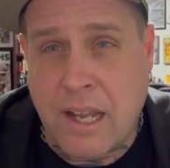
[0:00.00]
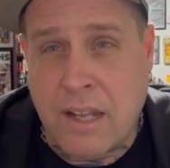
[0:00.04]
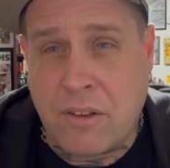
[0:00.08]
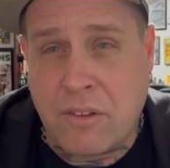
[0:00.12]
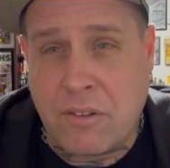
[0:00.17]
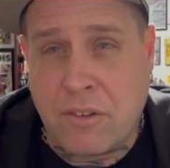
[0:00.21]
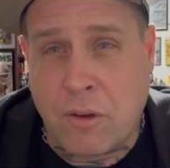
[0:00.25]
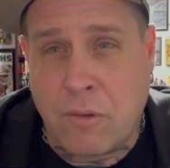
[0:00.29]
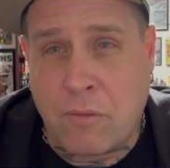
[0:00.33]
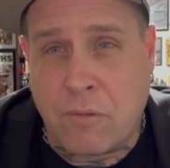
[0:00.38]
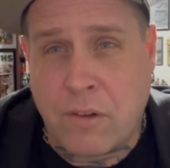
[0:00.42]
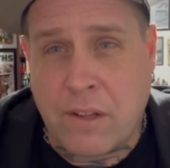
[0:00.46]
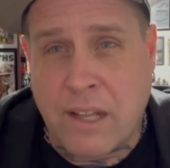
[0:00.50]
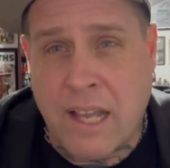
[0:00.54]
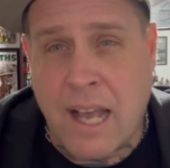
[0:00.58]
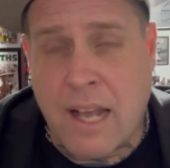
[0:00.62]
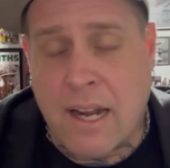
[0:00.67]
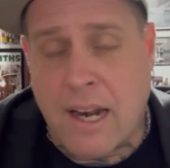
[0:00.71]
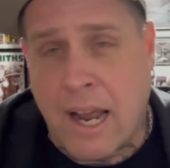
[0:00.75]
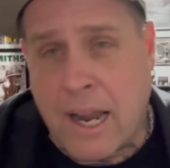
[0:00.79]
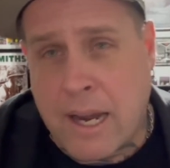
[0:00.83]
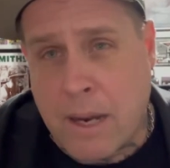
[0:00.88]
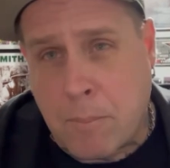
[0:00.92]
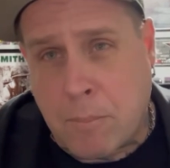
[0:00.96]
And so for
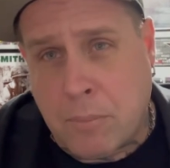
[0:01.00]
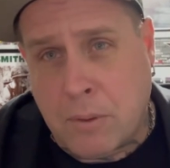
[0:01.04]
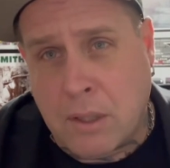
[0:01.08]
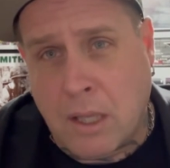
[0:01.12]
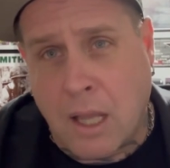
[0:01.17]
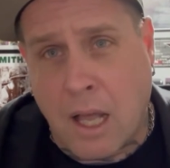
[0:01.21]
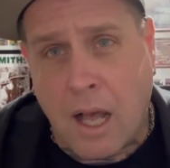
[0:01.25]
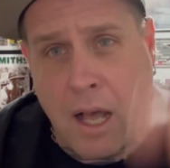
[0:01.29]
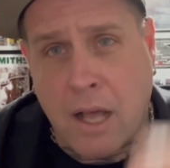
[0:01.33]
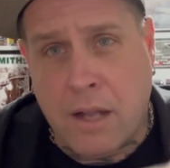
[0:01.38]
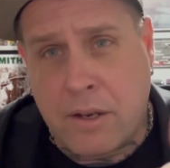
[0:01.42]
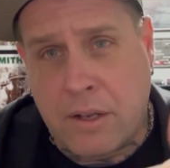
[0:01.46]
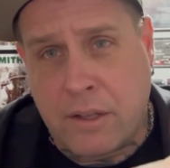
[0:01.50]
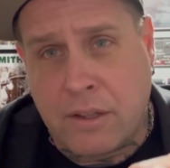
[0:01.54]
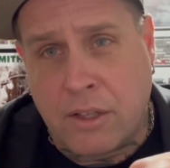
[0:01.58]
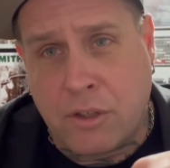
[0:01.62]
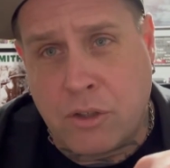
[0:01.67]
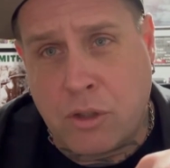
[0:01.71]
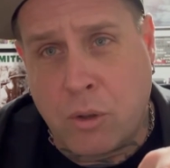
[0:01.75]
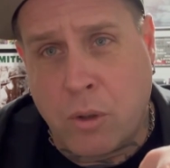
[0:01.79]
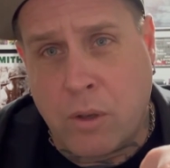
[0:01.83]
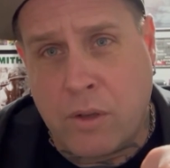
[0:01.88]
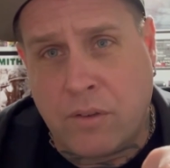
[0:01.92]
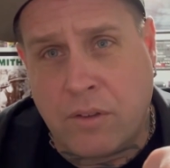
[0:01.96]
that, I applaud The
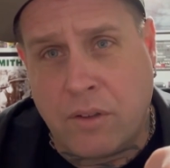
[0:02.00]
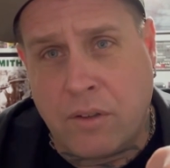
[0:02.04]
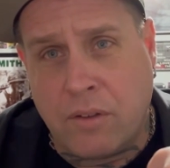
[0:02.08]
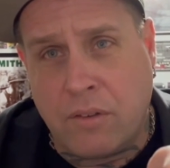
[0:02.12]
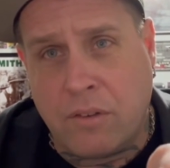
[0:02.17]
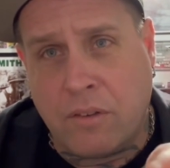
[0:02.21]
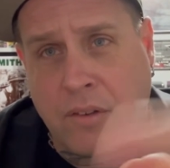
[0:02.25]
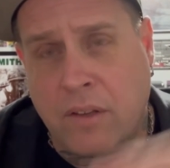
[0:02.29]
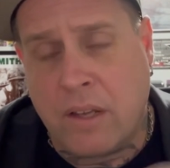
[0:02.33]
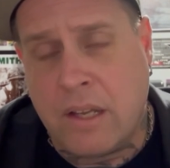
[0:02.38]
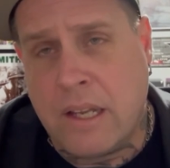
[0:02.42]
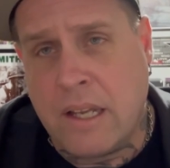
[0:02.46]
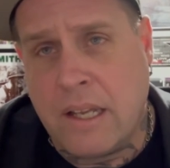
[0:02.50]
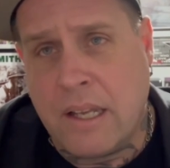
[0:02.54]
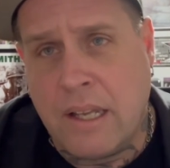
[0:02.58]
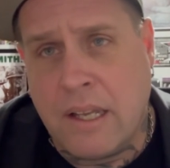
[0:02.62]
Choices,